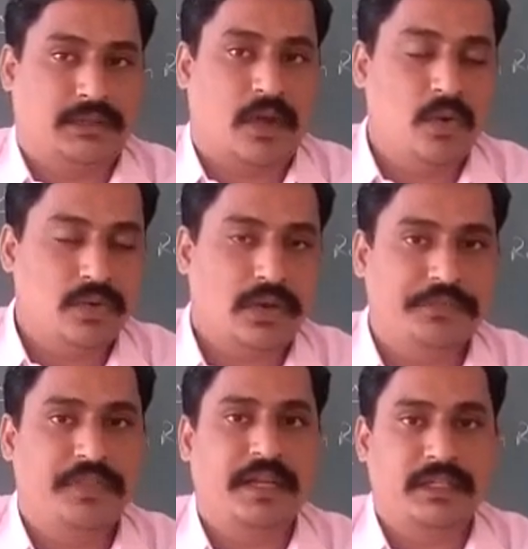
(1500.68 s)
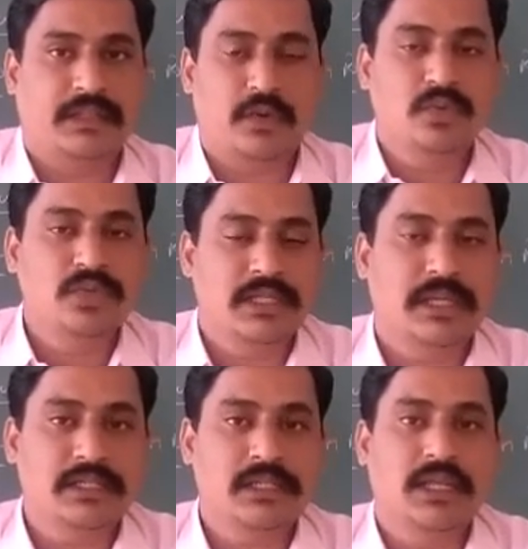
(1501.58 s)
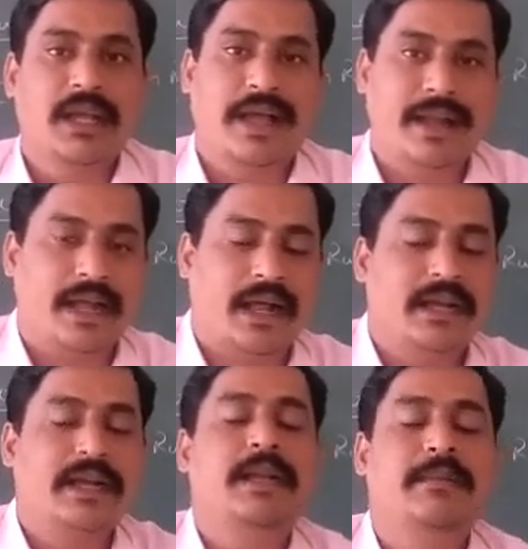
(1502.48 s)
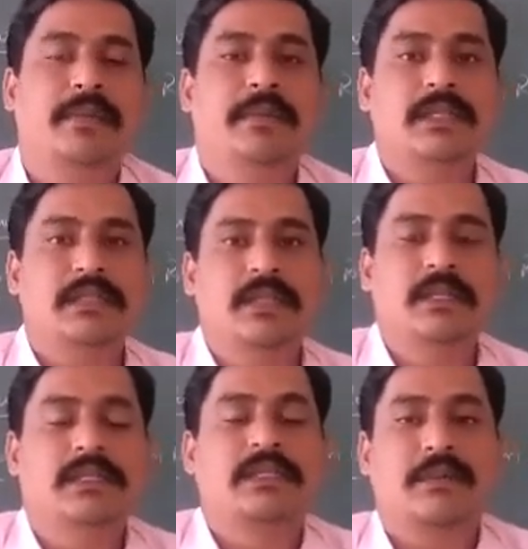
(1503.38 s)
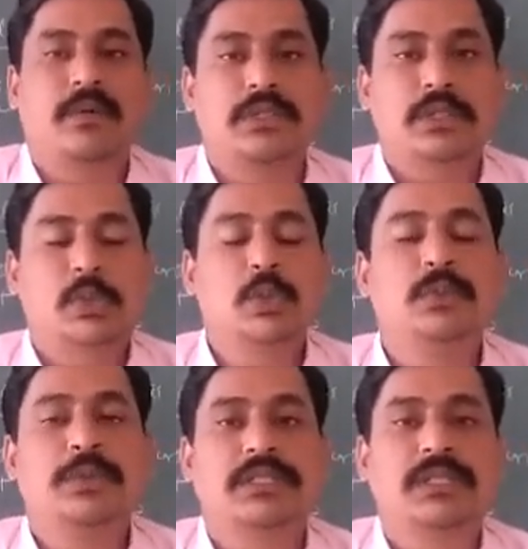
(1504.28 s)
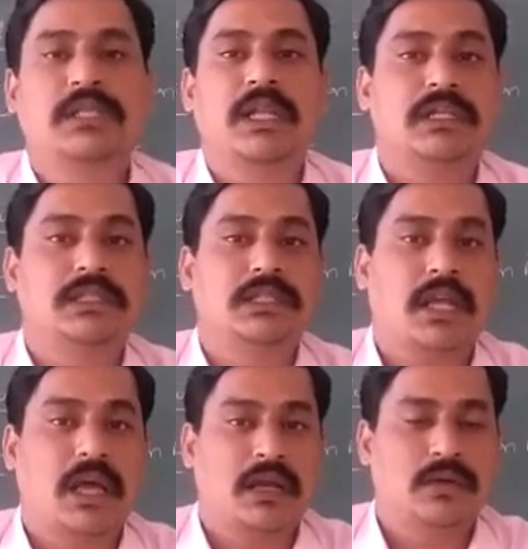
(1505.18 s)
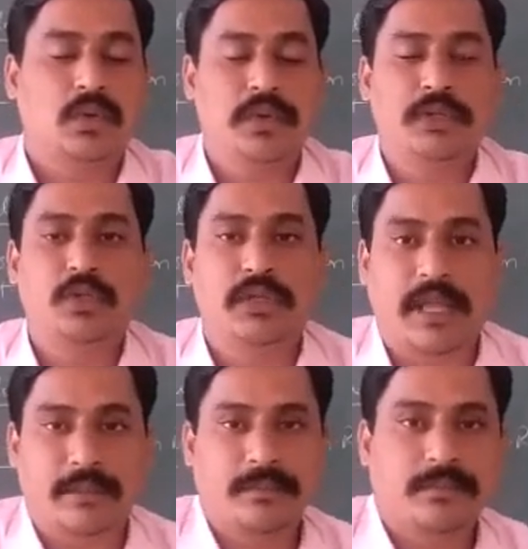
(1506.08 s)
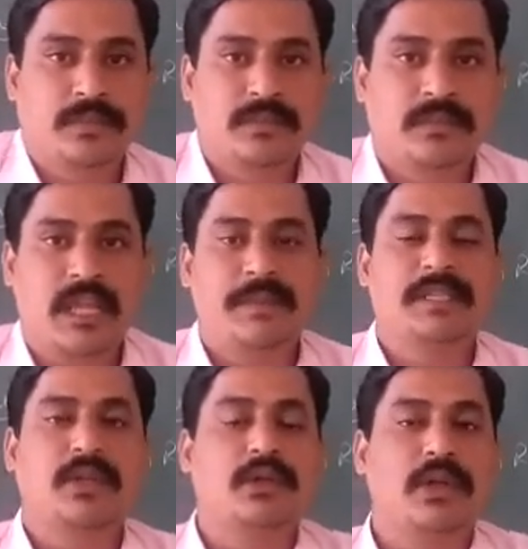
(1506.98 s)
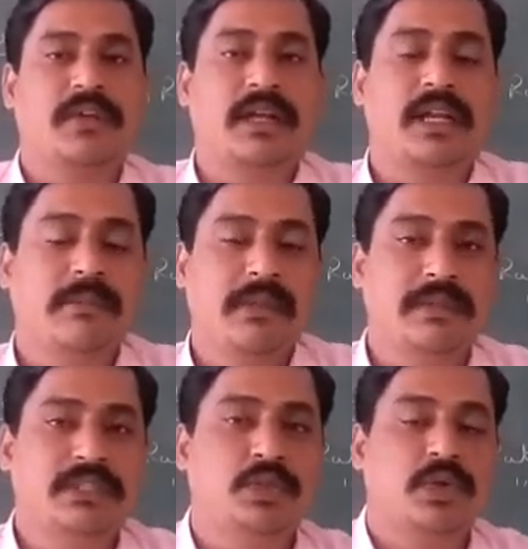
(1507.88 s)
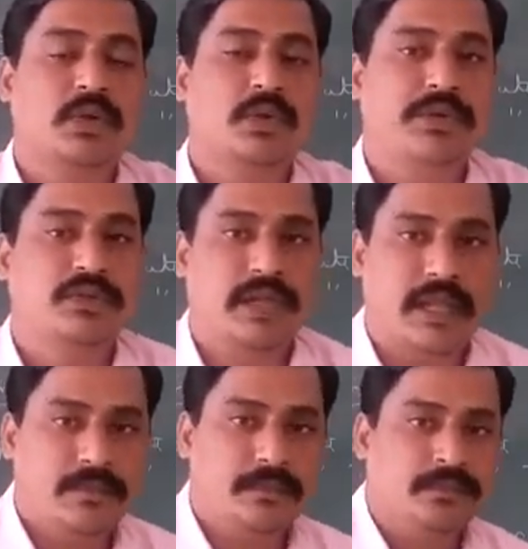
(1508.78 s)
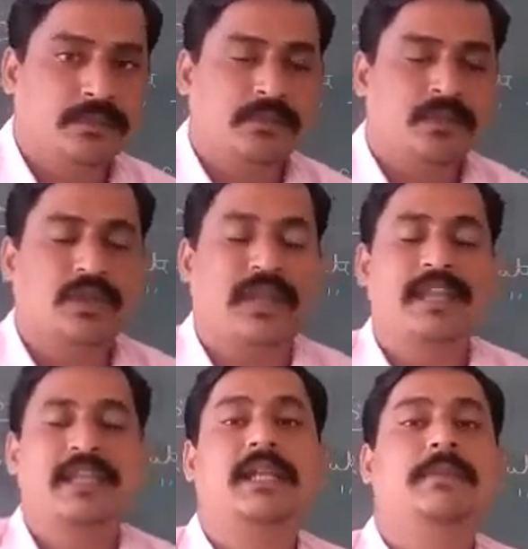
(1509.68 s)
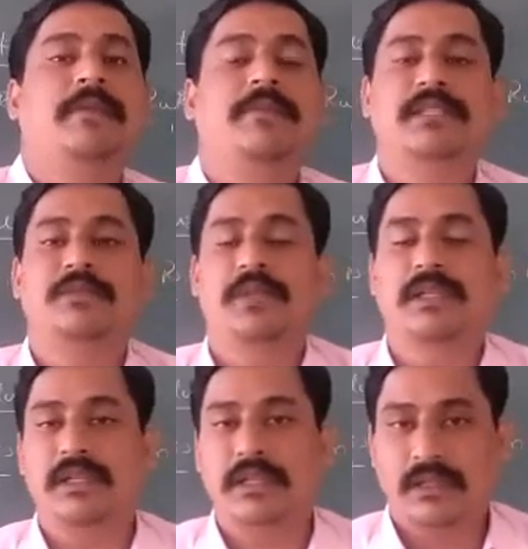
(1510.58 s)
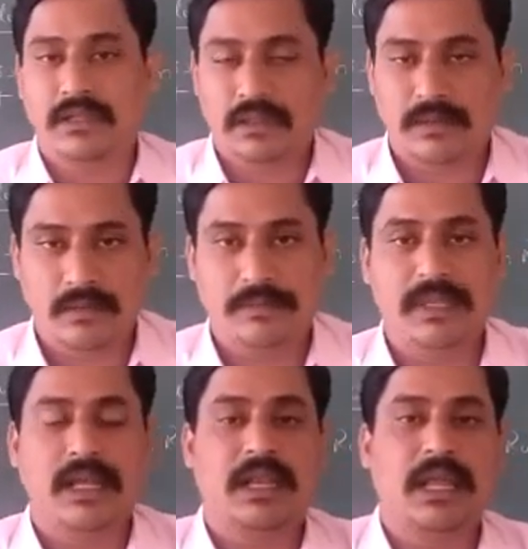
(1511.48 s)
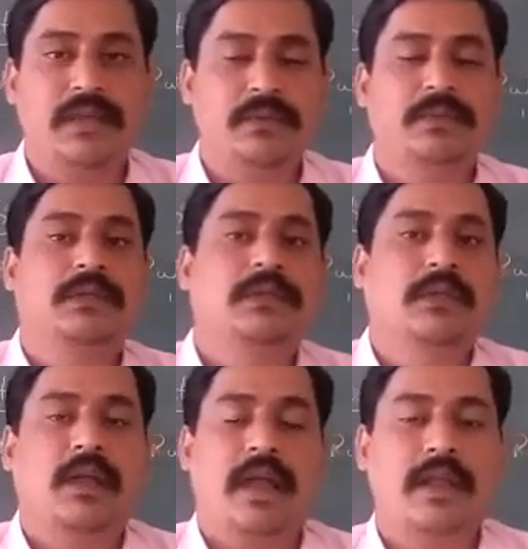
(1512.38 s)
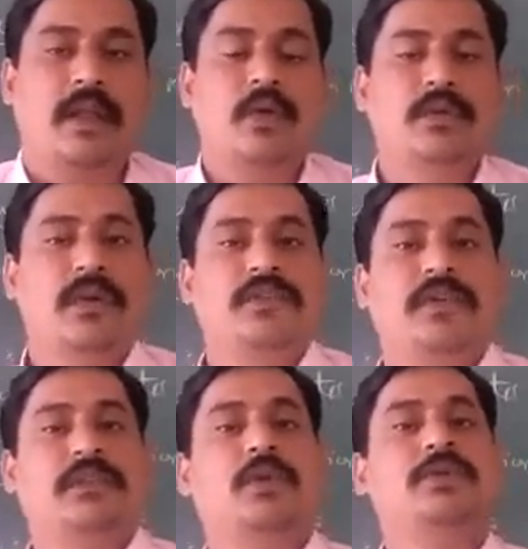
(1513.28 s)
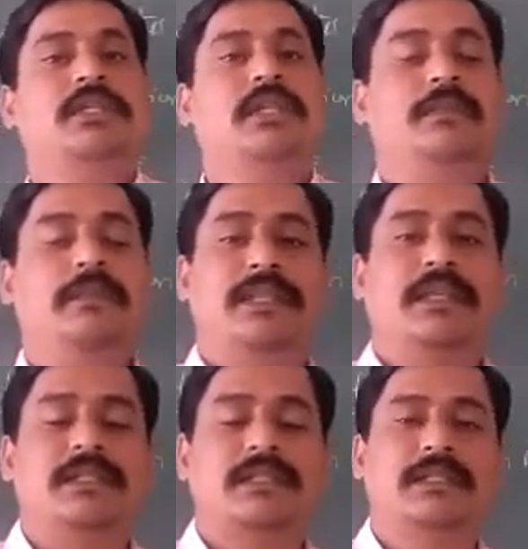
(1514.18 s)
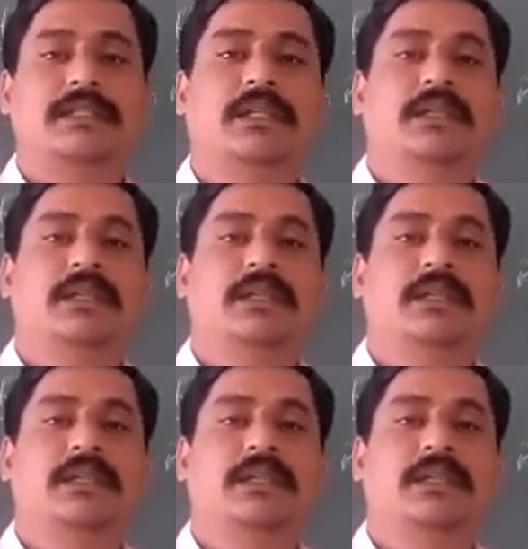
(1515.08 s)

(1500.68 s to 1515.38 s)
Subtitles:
out of that 1000 and 100 babies, suppose 2% are going to die. That means out of 100 babies, 2 are going to die. So 98 babies will be alive. And out of 1000 mothers,